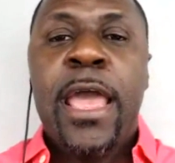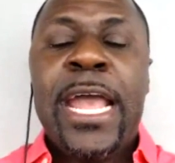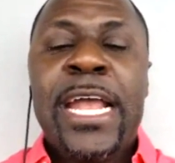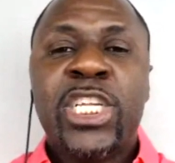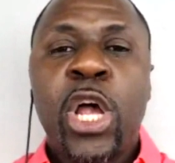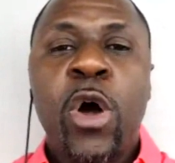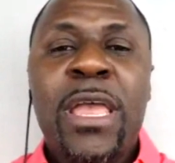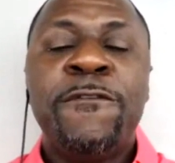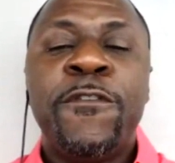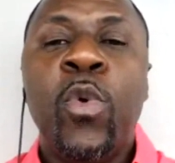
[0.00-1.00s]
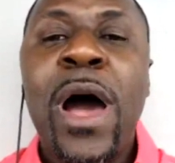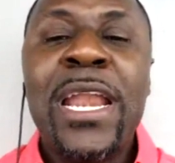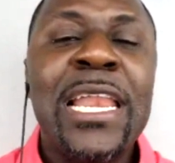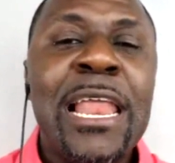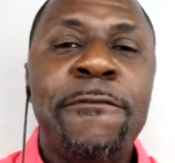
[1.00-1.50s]
And so if you want
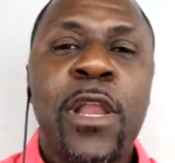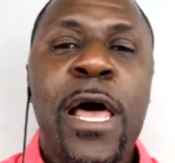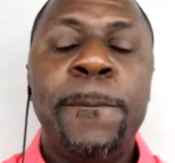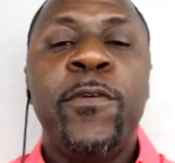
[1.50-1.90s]
to level up,